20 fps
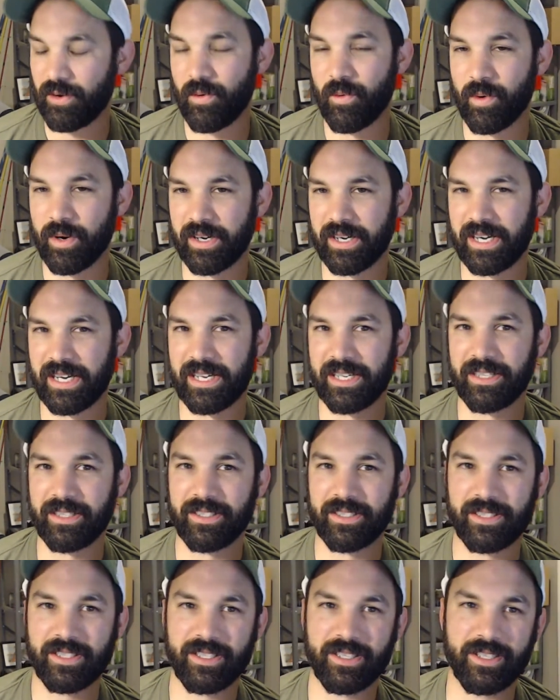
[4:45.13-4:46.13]

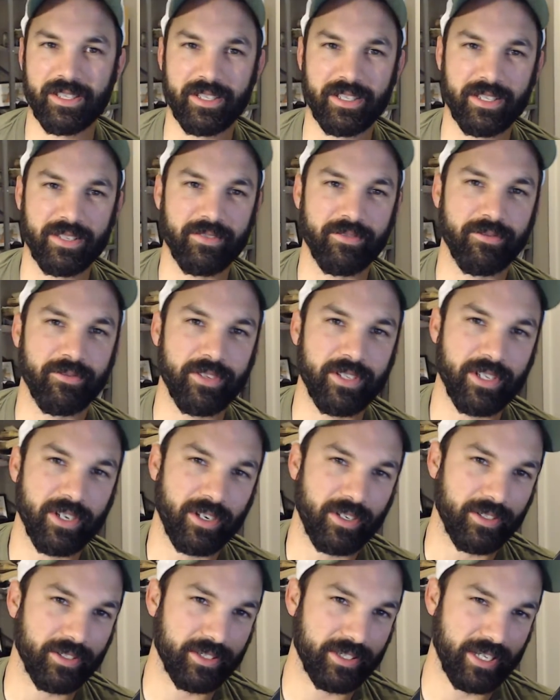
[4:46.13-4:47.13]
Whereas the
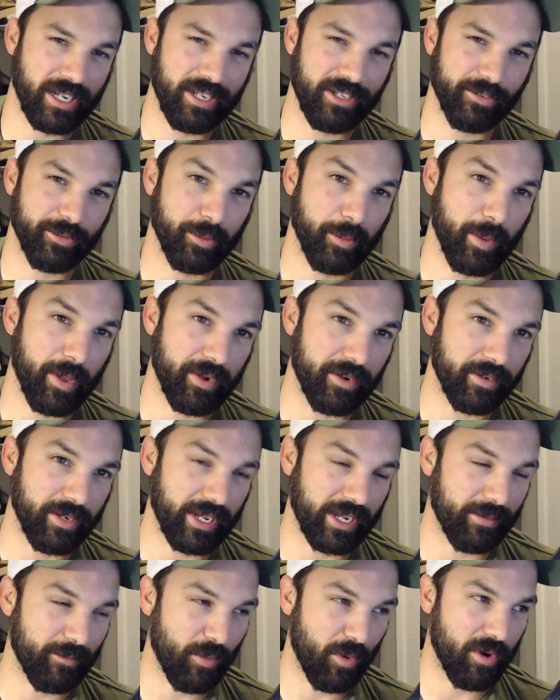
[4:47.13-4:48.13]
V-hull style will be better,
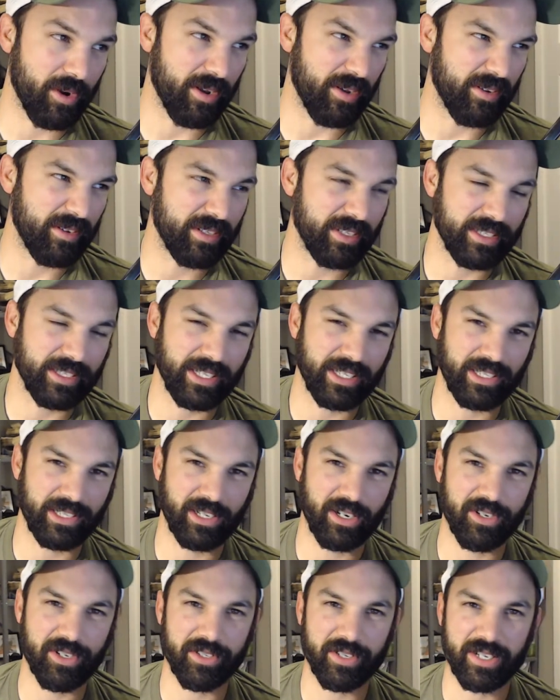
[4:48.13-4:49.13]
like a slightly
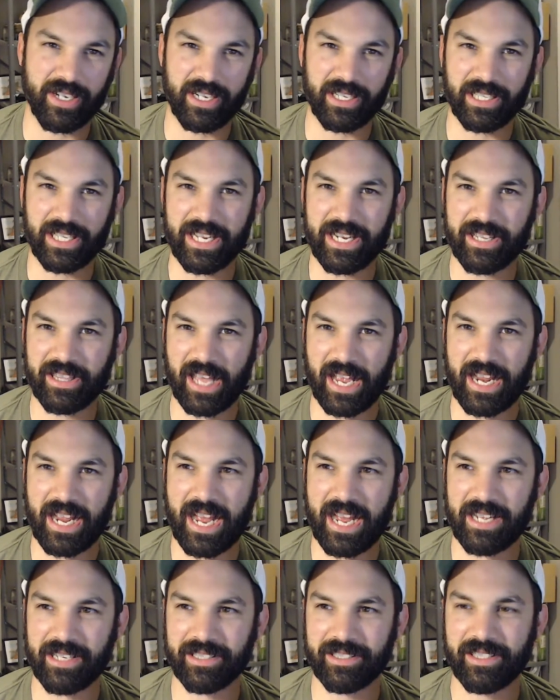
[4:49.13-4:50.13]
larger lake that
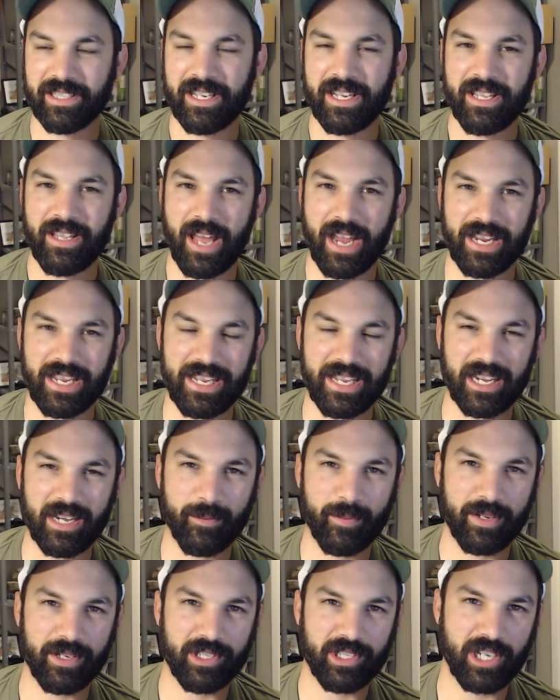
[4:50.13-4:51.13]
can get a
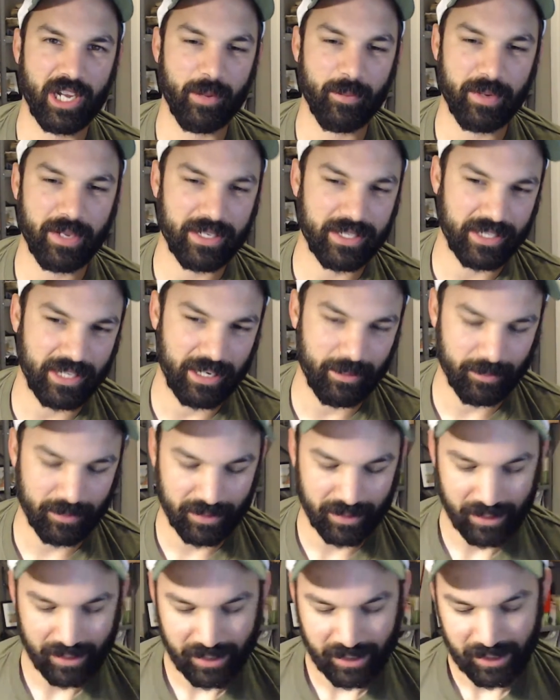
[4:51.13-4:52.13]
bit choppy at
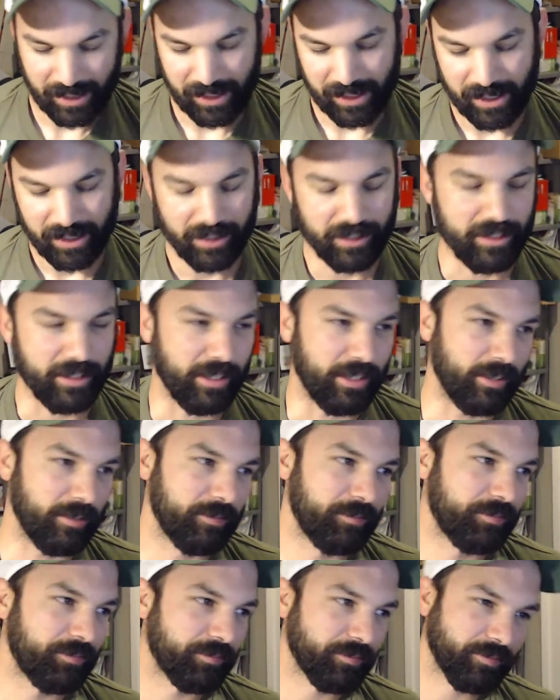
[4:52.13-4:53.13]
times. So
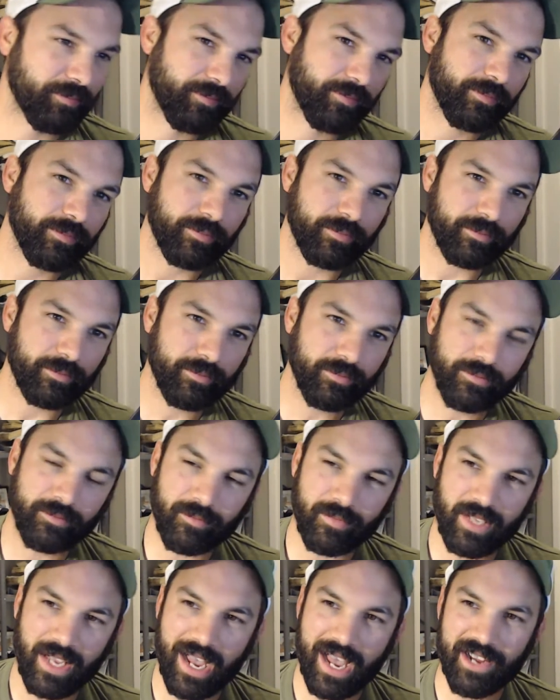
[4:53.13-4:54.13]

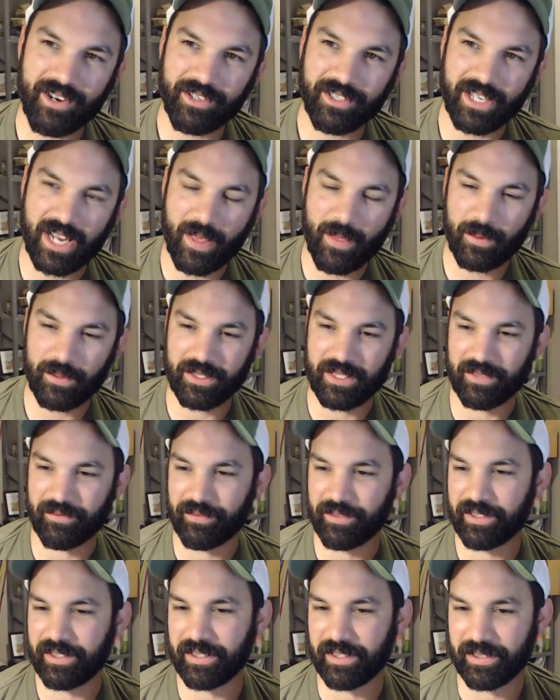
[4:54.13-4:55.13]
I understand those
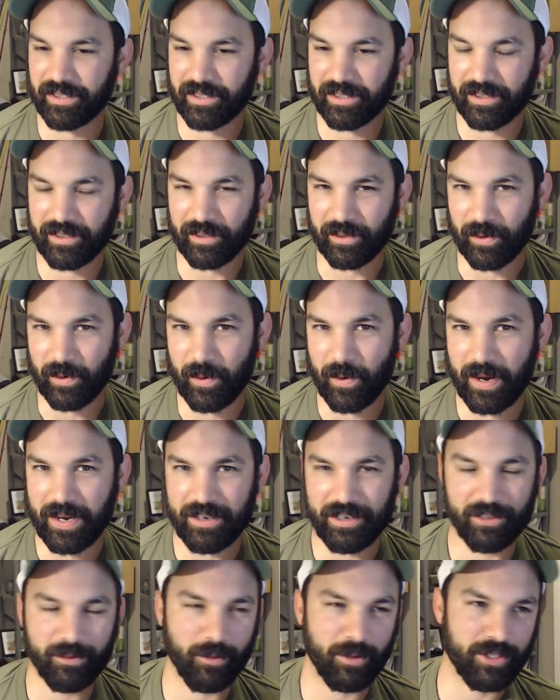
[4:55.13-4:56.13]
differences. So I
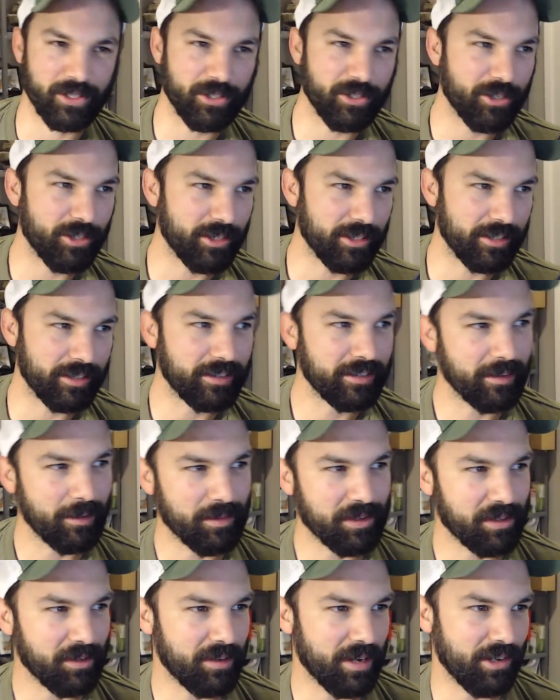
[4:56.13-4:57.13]
just wasn't sure. I'm
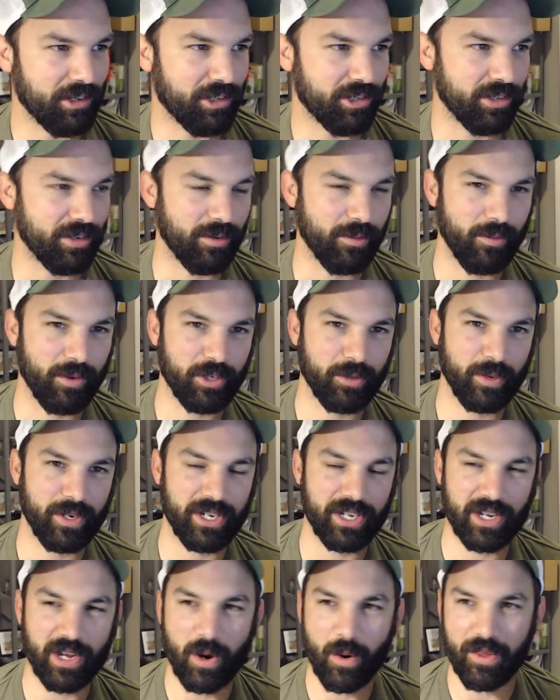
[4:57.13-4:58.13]
still not sure which way
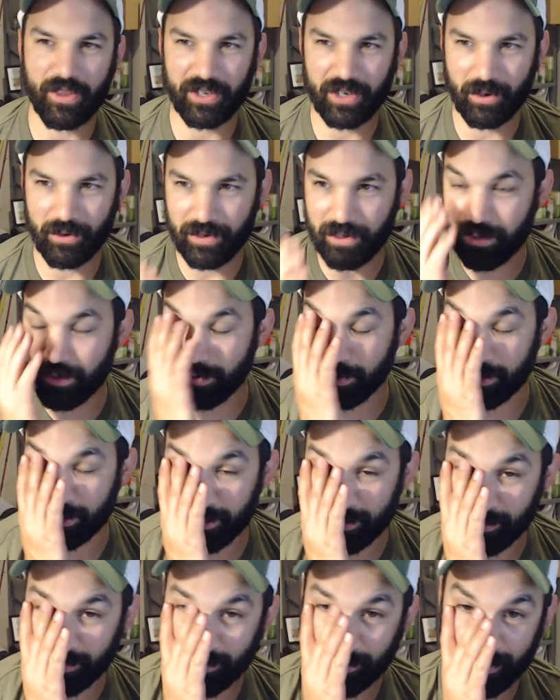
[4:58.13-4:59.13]
to go, whether to go new or
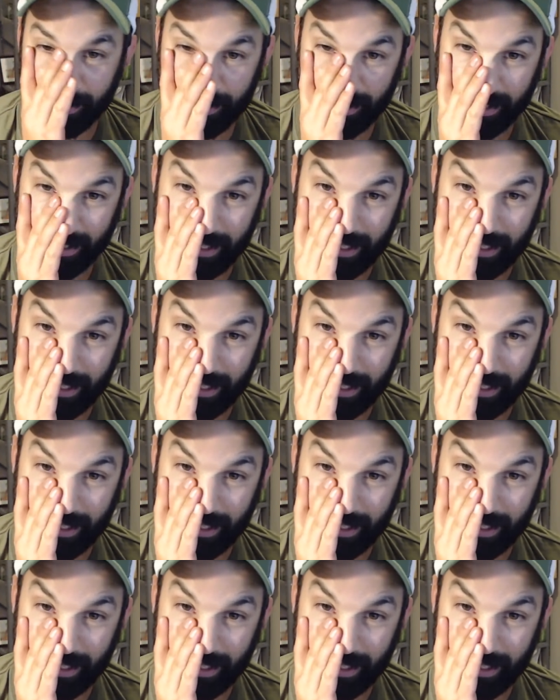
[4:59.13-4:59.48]
used.